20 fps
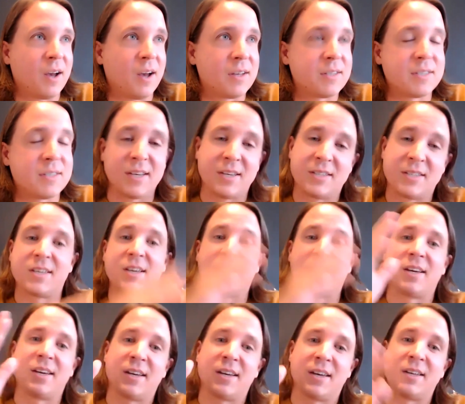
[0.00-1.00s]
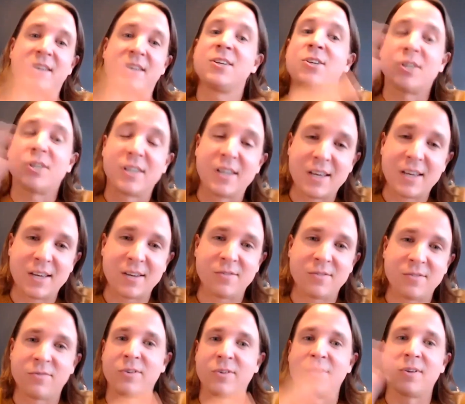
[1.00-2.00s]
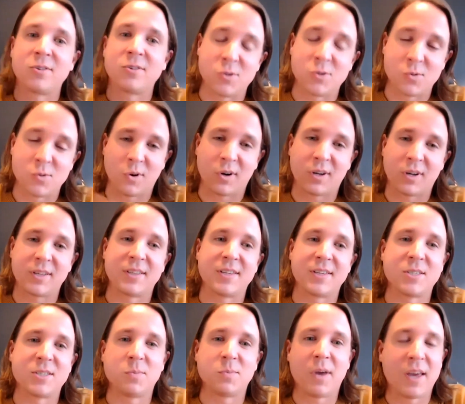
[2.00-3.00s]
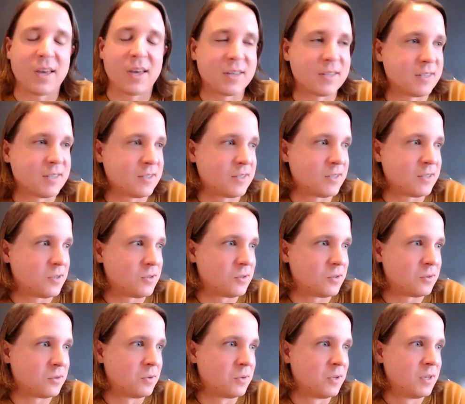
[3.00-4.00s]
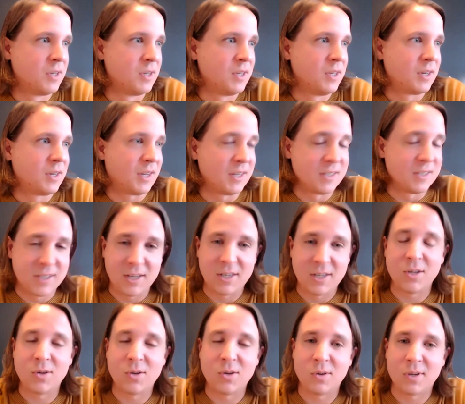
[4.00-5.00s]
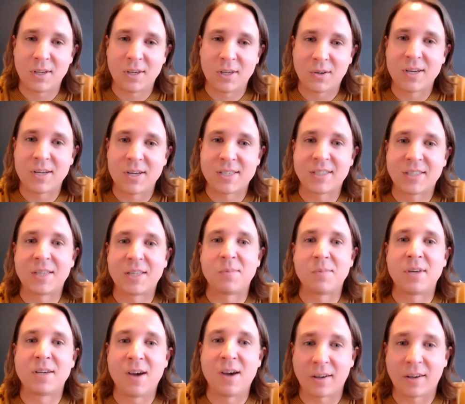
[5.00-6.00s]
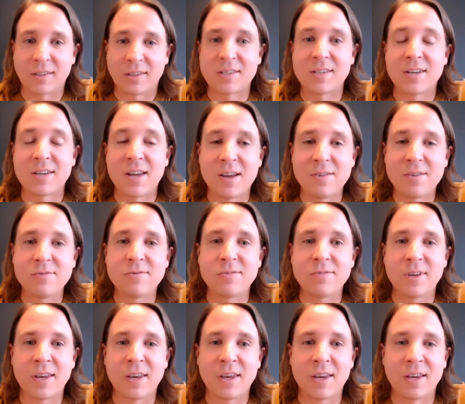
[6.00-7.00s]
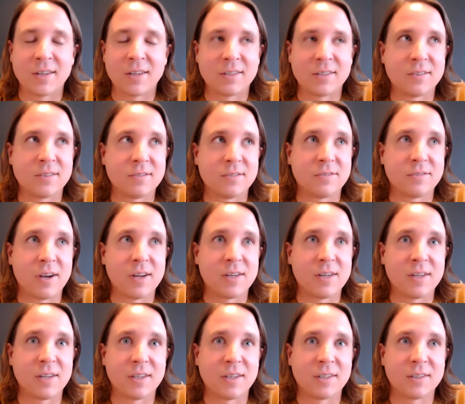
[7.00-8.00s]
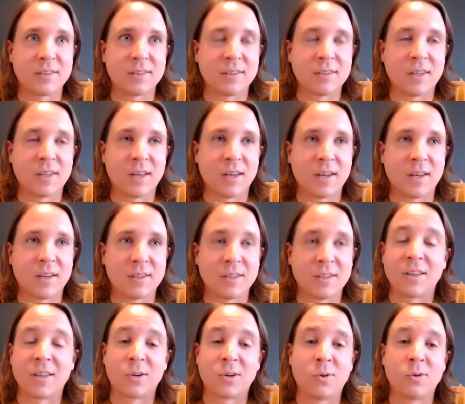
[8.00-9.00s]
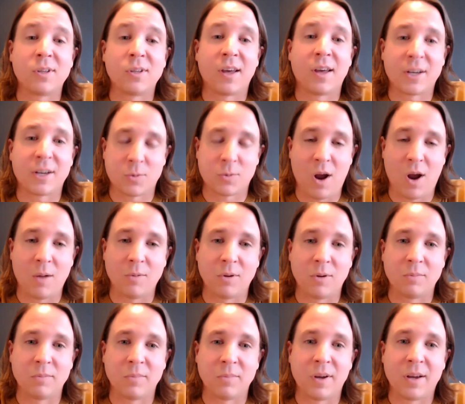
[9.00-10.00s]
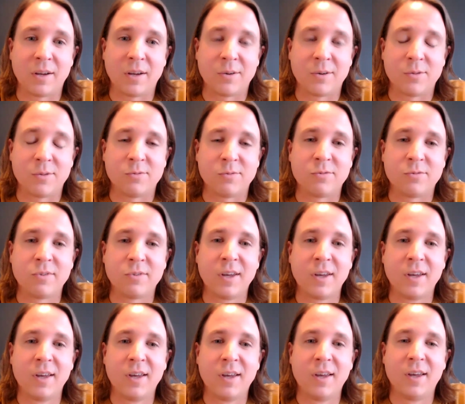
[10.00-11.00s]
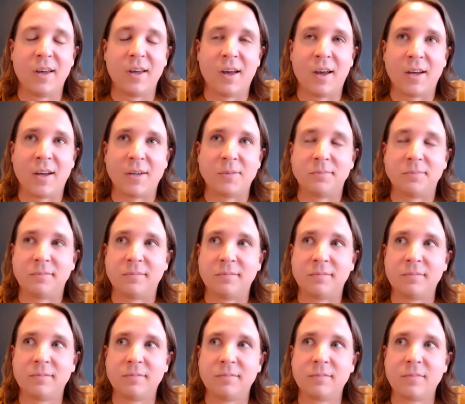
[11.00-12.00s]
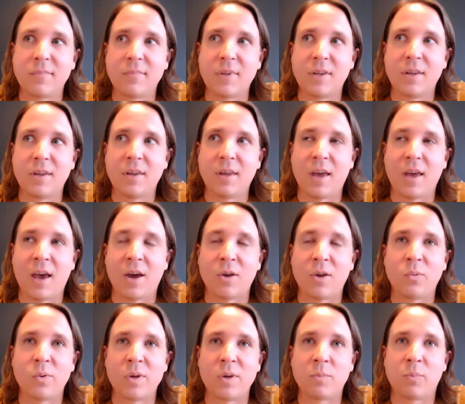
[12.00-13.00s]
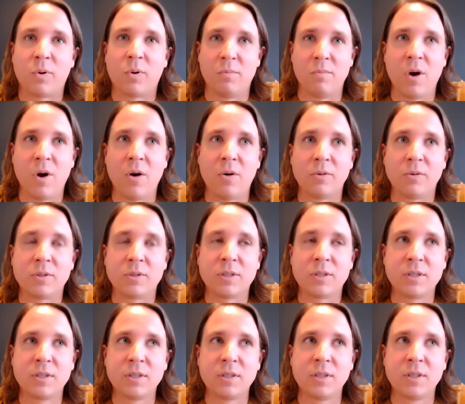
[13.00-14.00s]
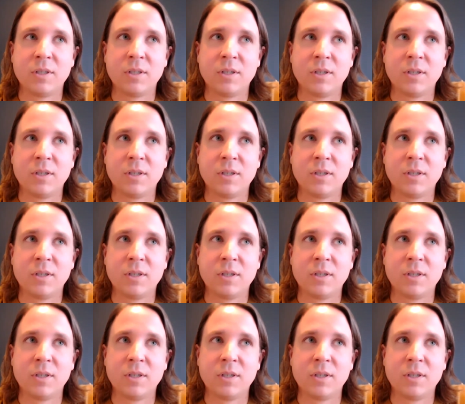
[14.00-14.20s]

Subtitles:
us as a initiative, for those who work in this space, to continue and increasingly be cognizant of, and finding the Goldilocks problem of how do we promote